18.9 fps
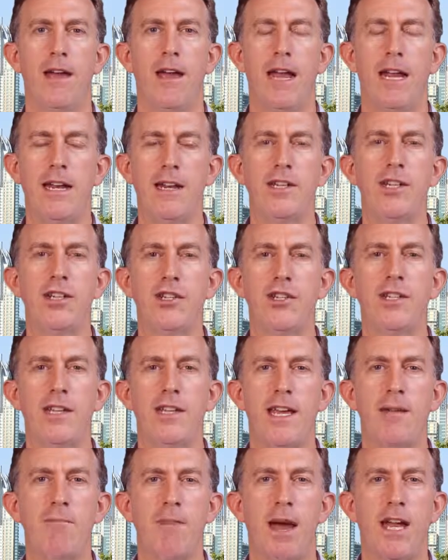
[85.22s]
In addition to
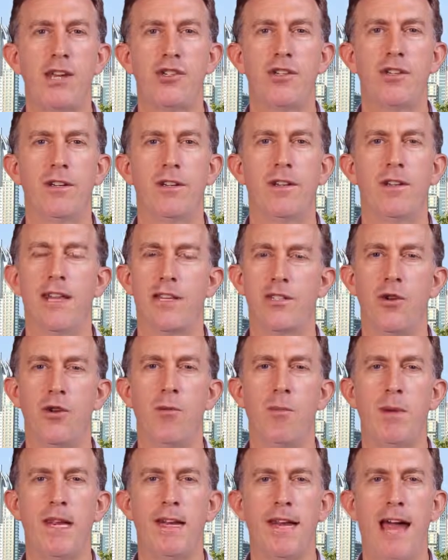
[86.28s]
the inpatient, there's
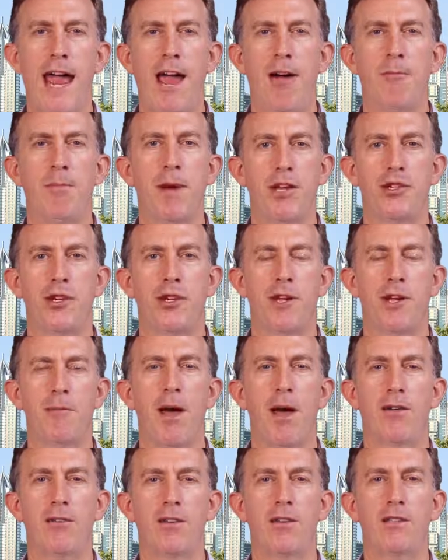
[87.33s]
normally an outpatient
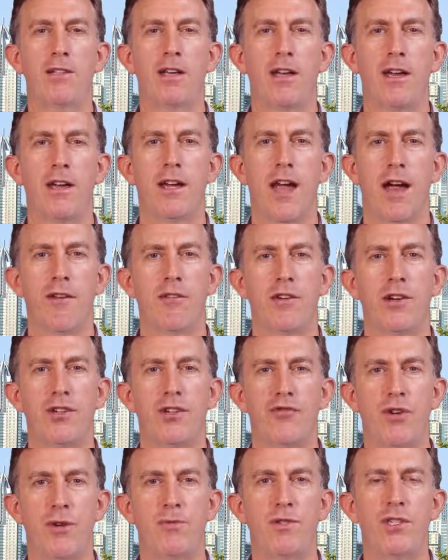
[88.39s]
component covering
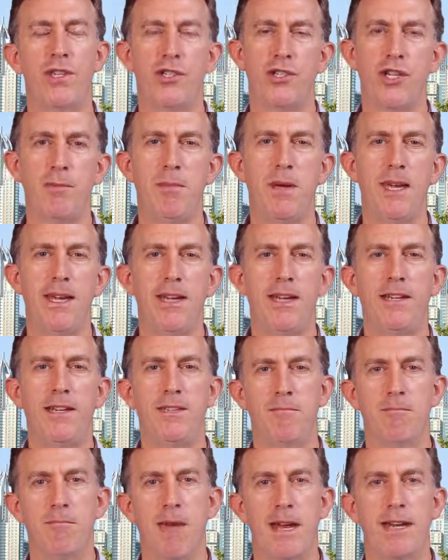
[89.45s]
trips to GPs
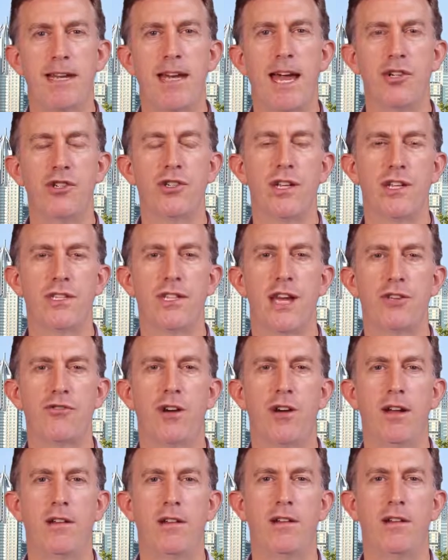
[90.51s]
and medication,
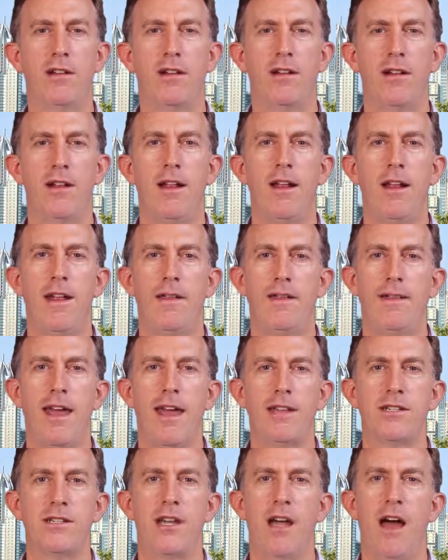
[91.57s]
etc.
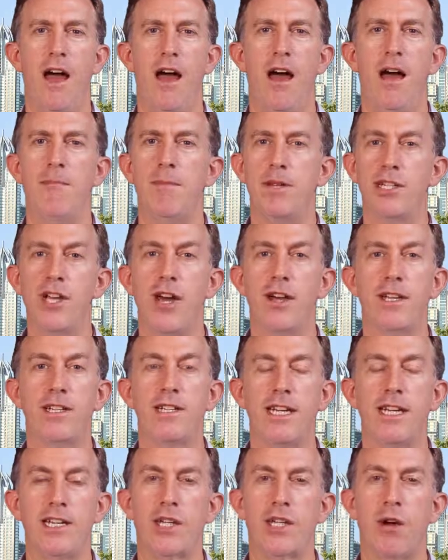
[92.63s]
There's uh,
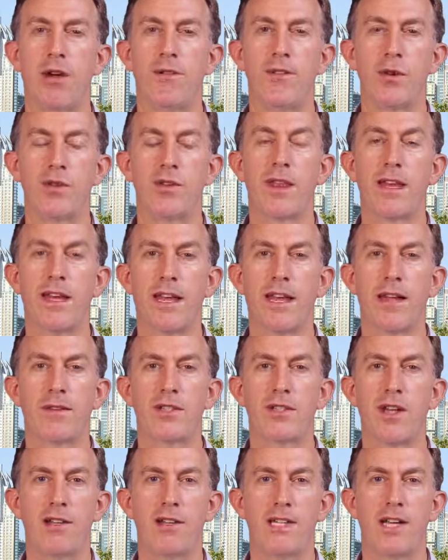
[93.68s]
maternity. So if you're thinking of
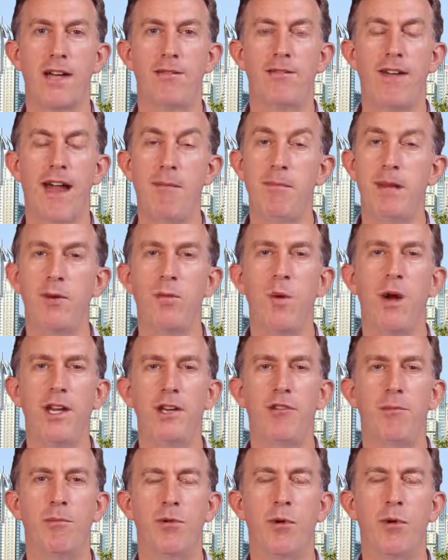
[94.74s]
starting a family while
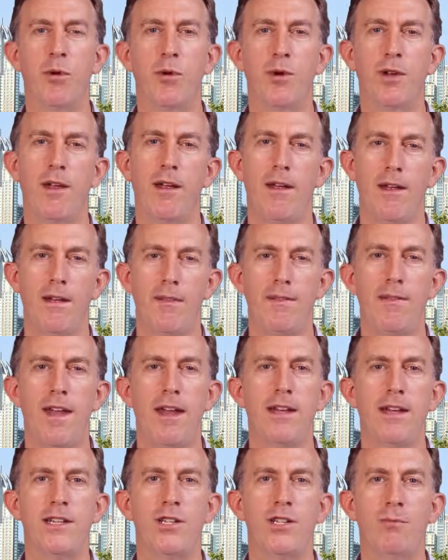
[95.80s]
you're abroad,
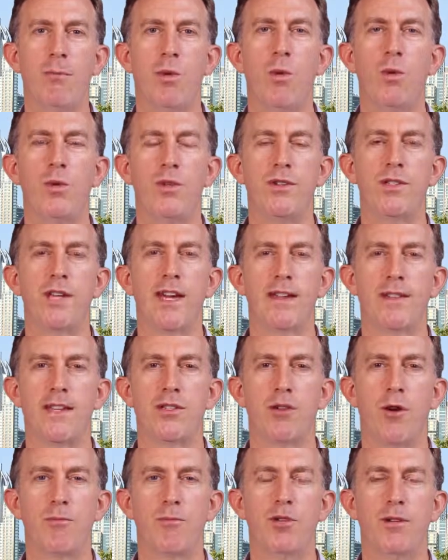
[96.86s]
then it's important you take this
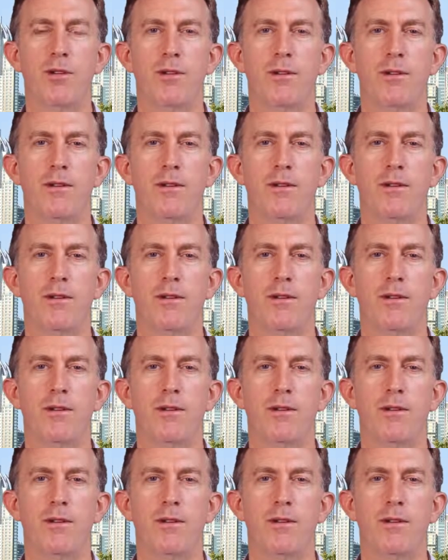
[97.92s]
option.